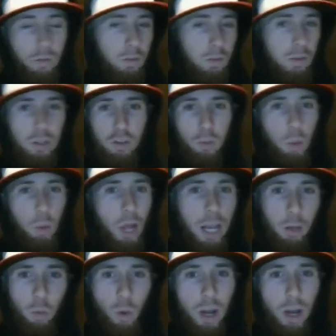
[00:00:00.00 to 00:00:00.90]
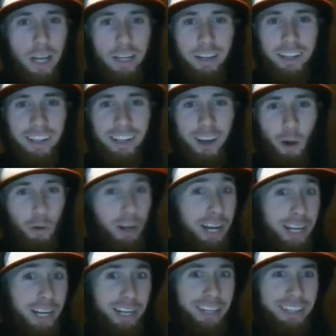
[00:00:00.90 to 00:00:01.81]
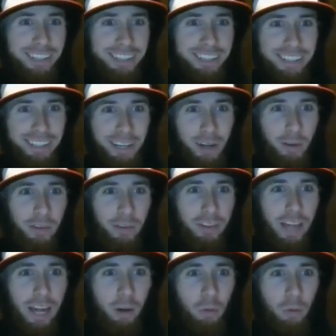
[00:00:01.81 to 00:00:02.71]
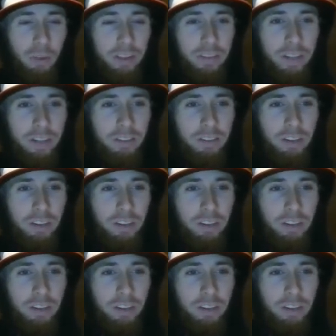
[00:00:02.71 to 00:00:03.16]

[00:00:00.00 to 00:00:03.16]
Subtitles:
These are black and white already. You know, I don't think that's